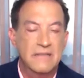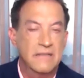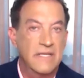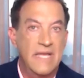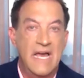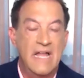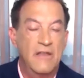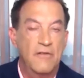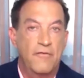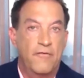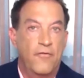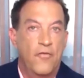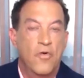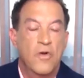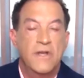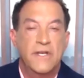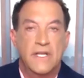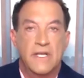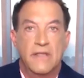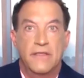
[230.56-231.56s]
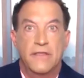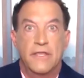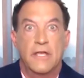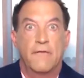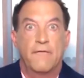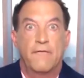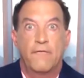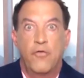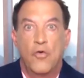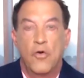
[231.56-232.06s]
California, the
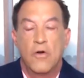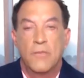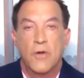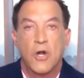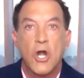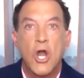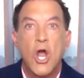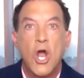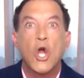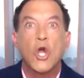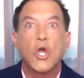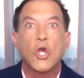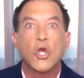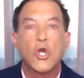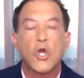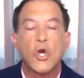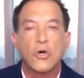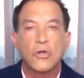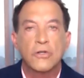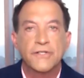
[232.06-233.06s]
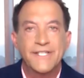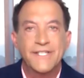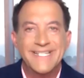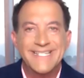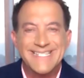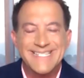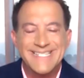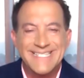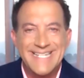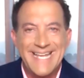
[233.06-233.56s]
former
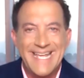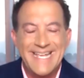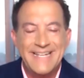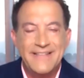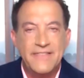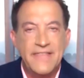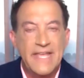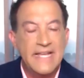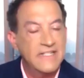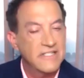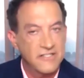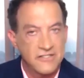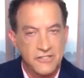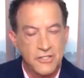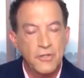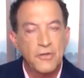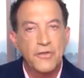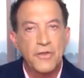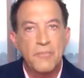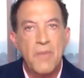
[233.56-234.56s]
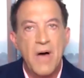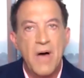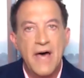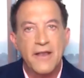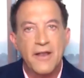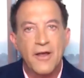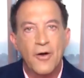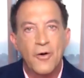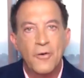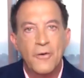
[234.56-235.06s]
golden state, that's still the
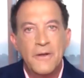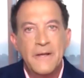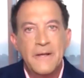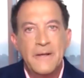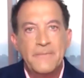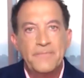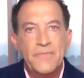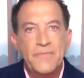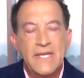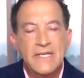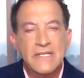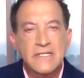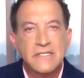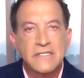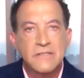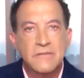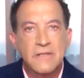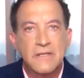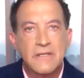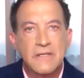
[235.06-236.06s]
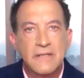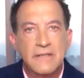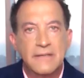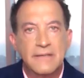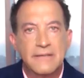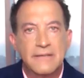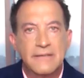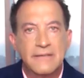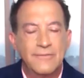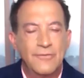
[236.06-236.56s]
motto, is,
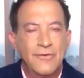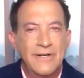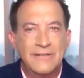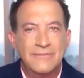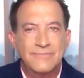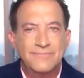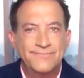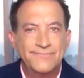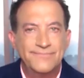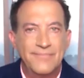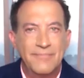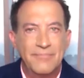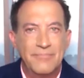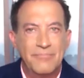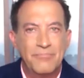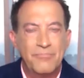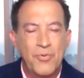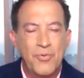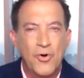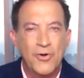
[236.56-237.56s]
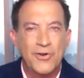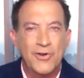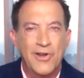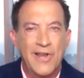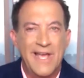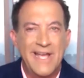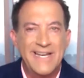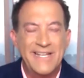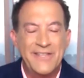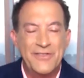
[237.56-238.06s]
well,
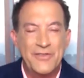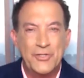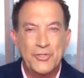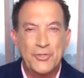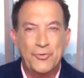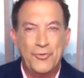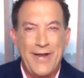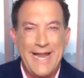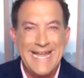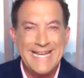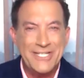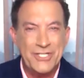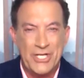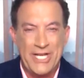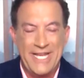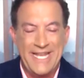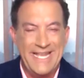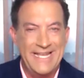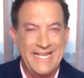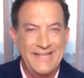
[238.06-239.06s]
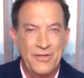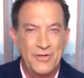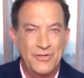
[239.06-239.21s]
borderline in the trash can.